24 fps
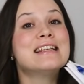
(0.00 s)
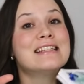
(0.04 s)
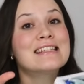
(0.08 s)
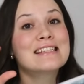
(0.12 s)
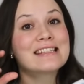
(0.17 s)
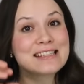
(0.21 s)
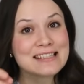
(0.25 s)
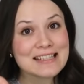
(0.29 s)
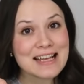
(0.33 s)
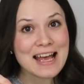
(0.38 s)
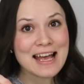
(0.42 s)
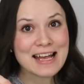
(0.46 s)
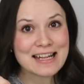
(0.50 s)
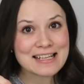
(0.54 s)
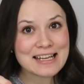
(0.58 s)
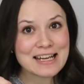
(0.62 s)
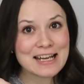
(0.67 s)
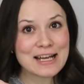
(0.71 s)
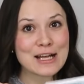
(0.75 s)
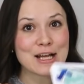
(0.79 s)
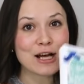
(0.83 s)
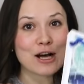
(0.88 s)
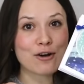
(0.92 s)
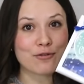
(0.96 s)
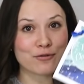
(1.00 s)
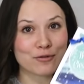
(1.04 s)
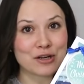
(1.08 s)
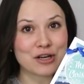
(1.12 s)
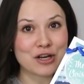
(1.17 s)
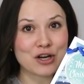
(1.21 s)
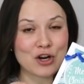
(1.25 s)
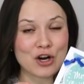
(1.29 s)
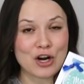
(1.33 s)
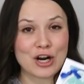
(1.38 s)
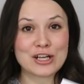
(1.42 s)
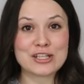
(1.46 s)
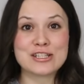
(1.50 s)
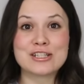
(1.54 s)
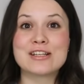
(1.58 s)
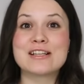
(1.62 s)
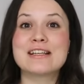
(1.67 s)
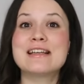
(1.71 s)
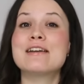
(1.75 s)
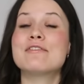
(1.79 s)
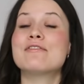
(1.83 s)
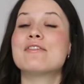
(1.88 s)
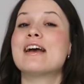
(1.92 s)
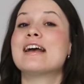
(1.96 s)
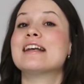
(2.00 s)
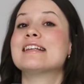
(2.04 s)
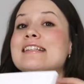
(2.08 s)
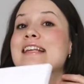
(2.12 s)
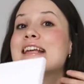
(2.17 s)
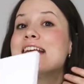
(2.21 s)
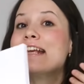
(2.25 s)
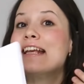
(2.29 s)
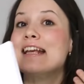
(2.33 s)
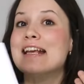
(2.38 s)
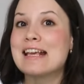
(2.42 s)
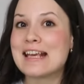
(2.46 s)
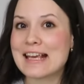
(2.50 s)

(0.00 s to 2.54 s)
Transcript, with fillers: set of greeting cards to give as a